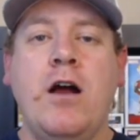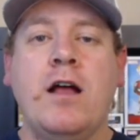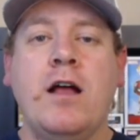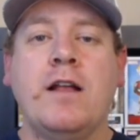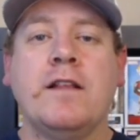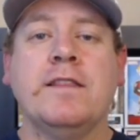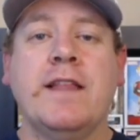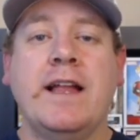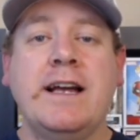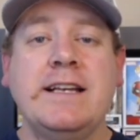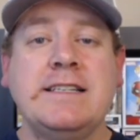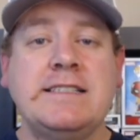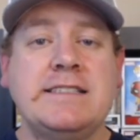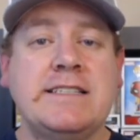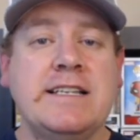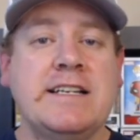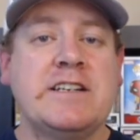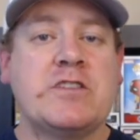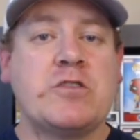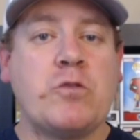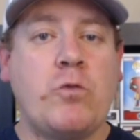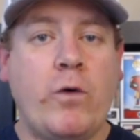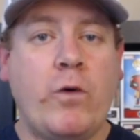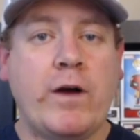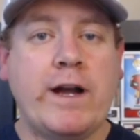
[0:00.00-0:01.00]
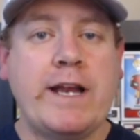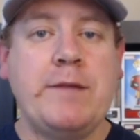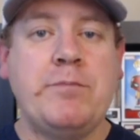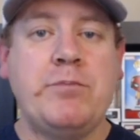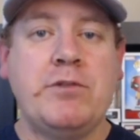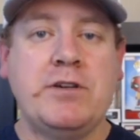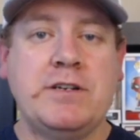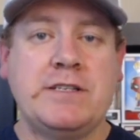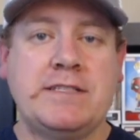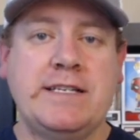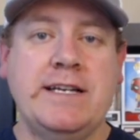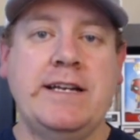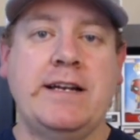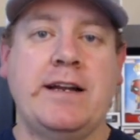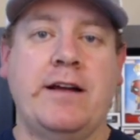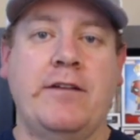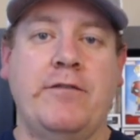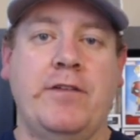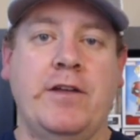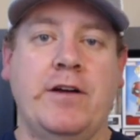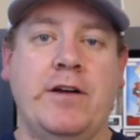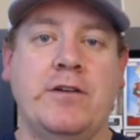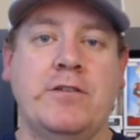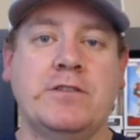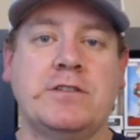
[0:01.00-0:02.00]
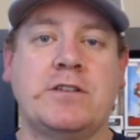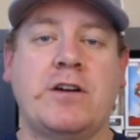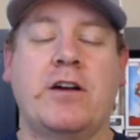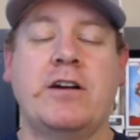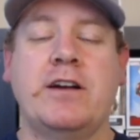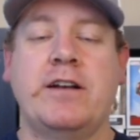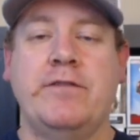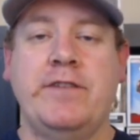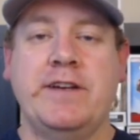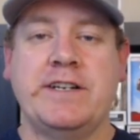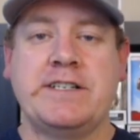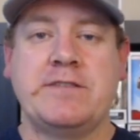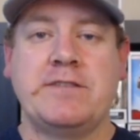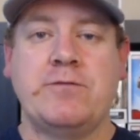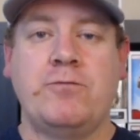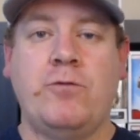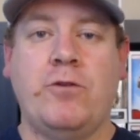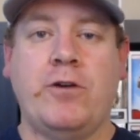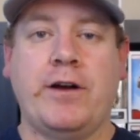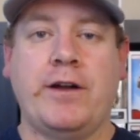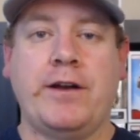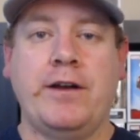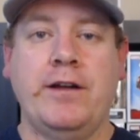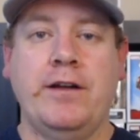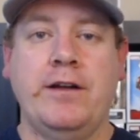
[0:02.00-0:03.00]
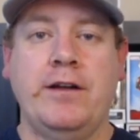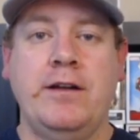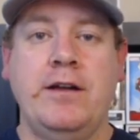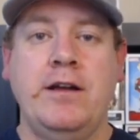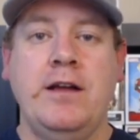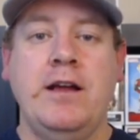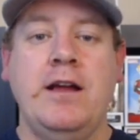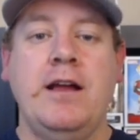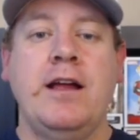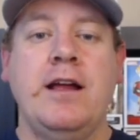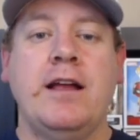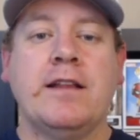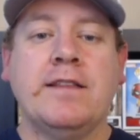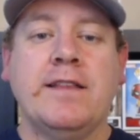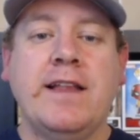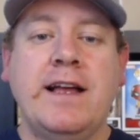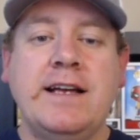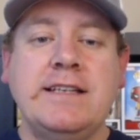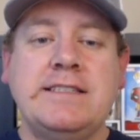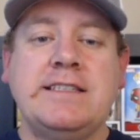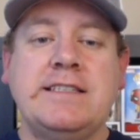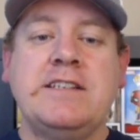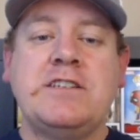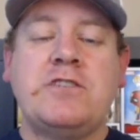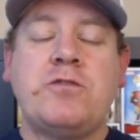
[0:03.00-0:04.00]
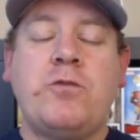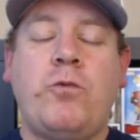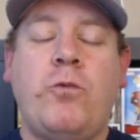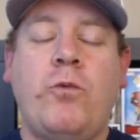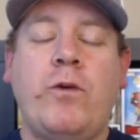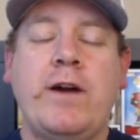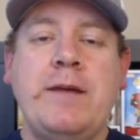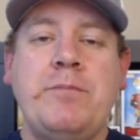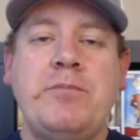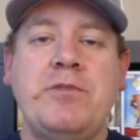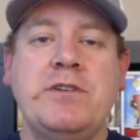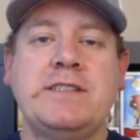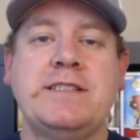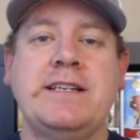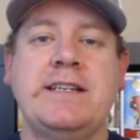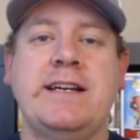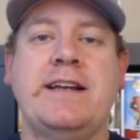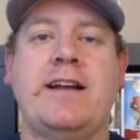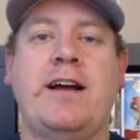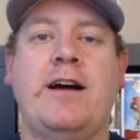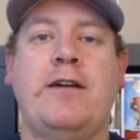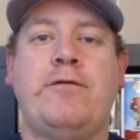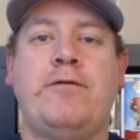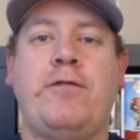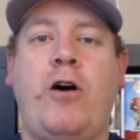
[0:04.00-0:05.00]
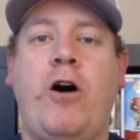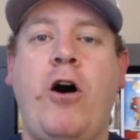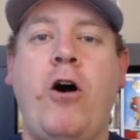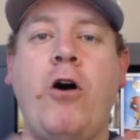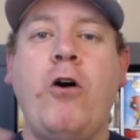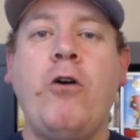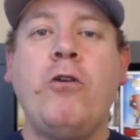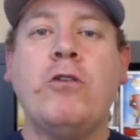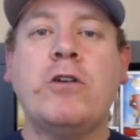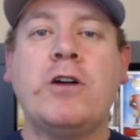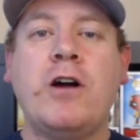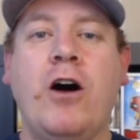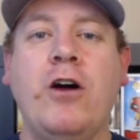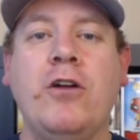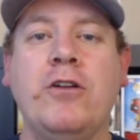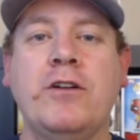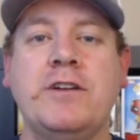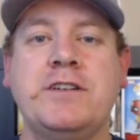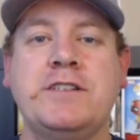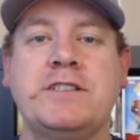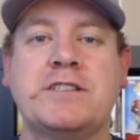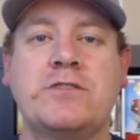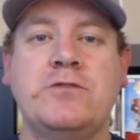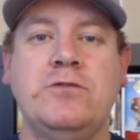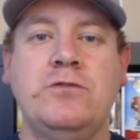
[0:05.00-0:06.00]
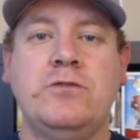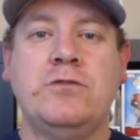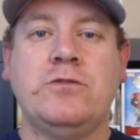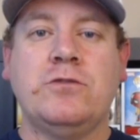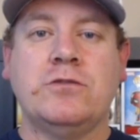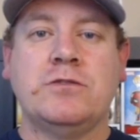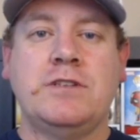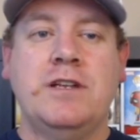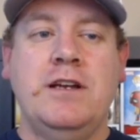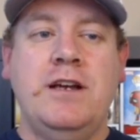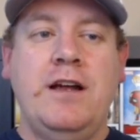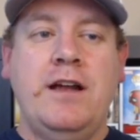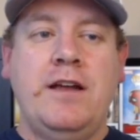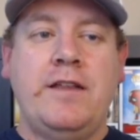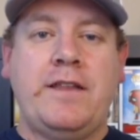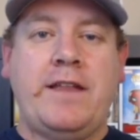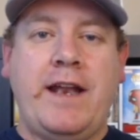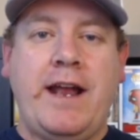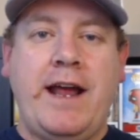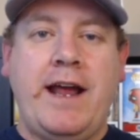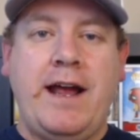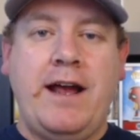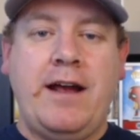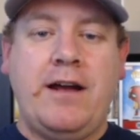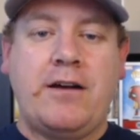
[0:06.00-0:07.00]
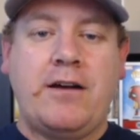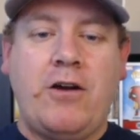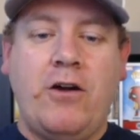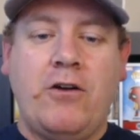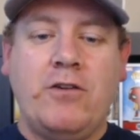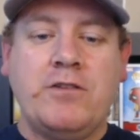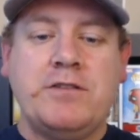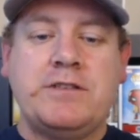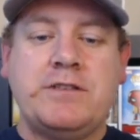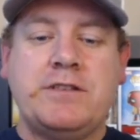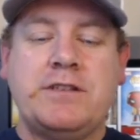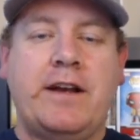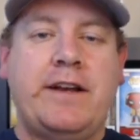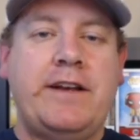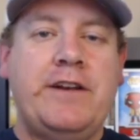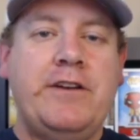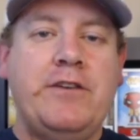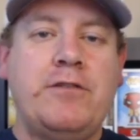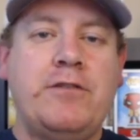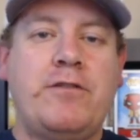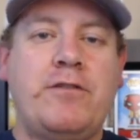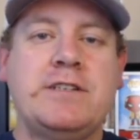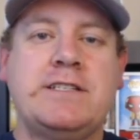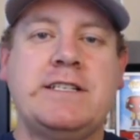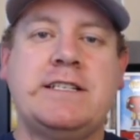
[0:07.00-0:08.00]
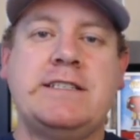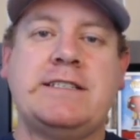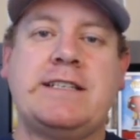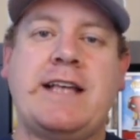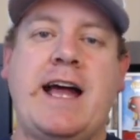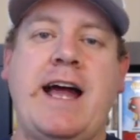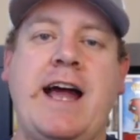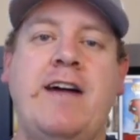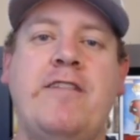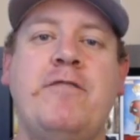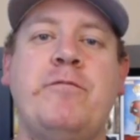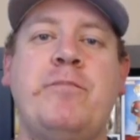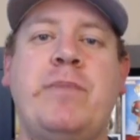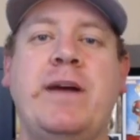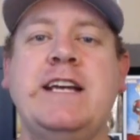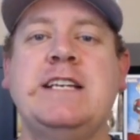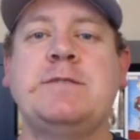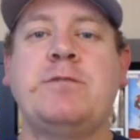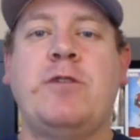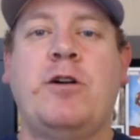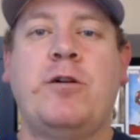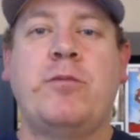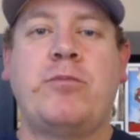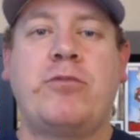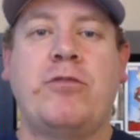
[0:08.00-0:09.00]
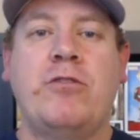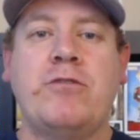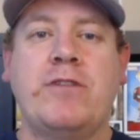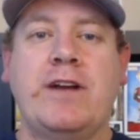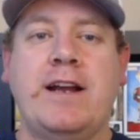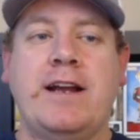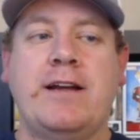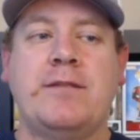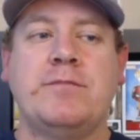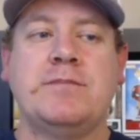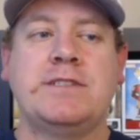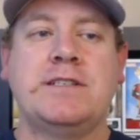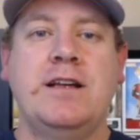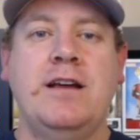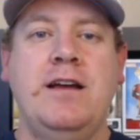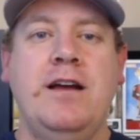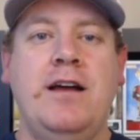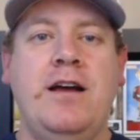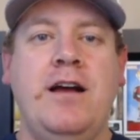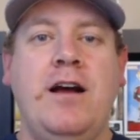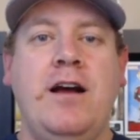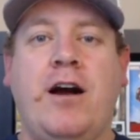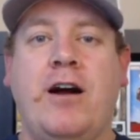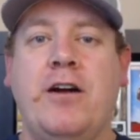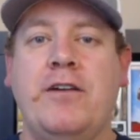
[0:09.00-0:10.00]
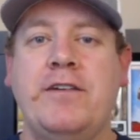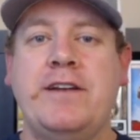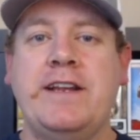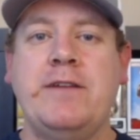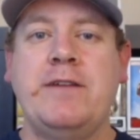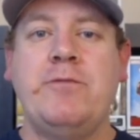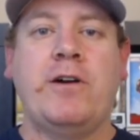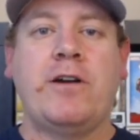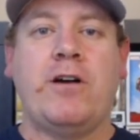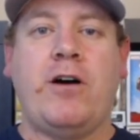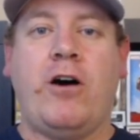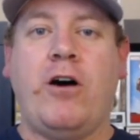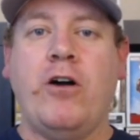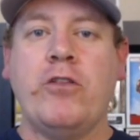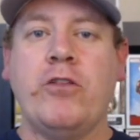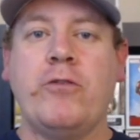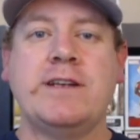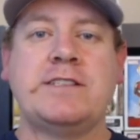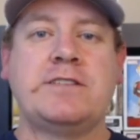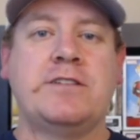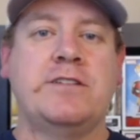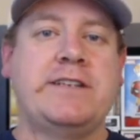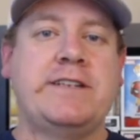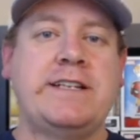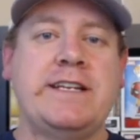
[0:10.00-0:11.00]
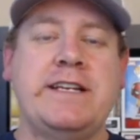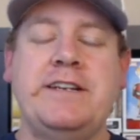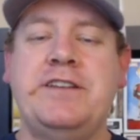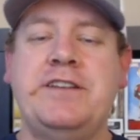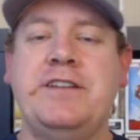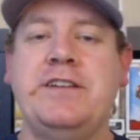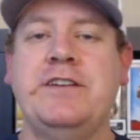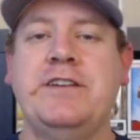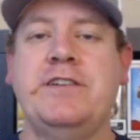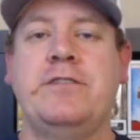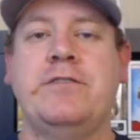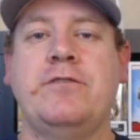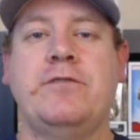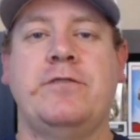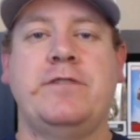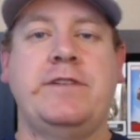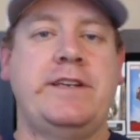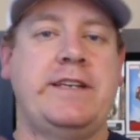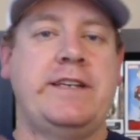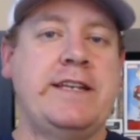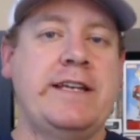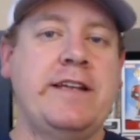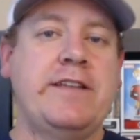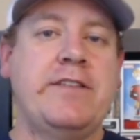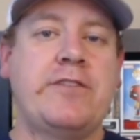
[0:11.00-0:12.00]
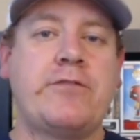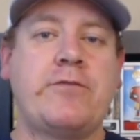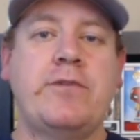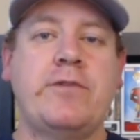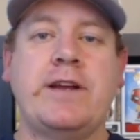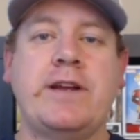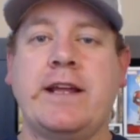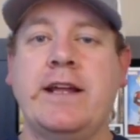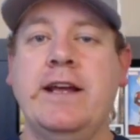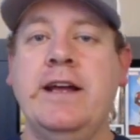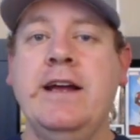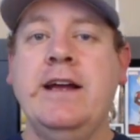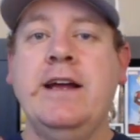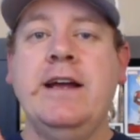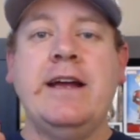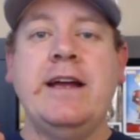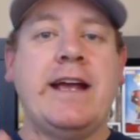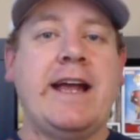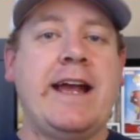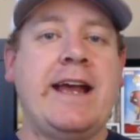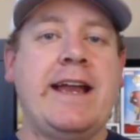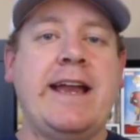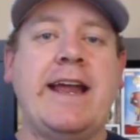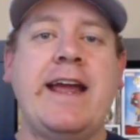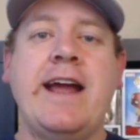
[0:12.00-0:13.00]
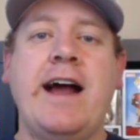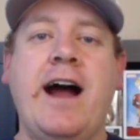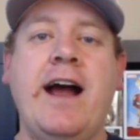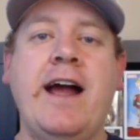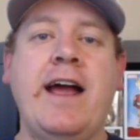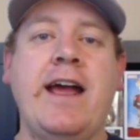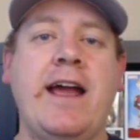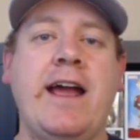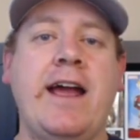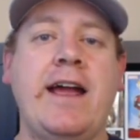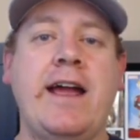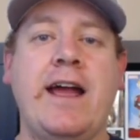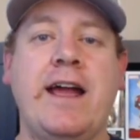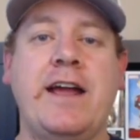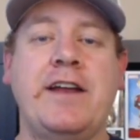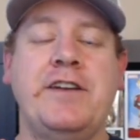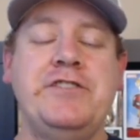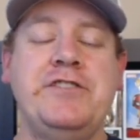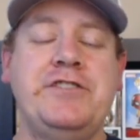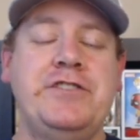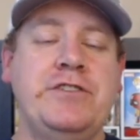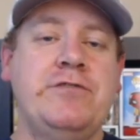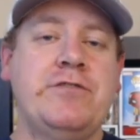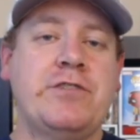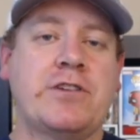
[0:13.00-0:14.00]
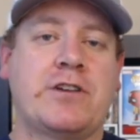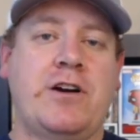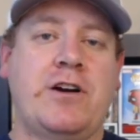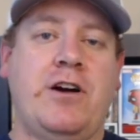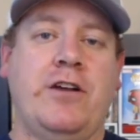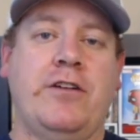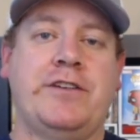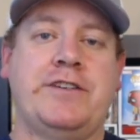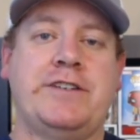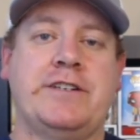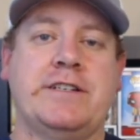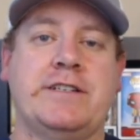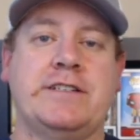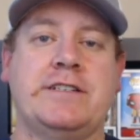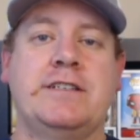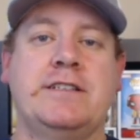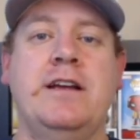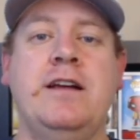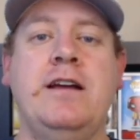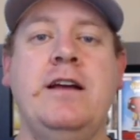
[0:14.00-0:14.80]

Less than 20% of those are Division I. Less than 20% of all college schools that college and universities that have baseball programs are D1. All the rest are D2, D3, NAIA, and junior colleges.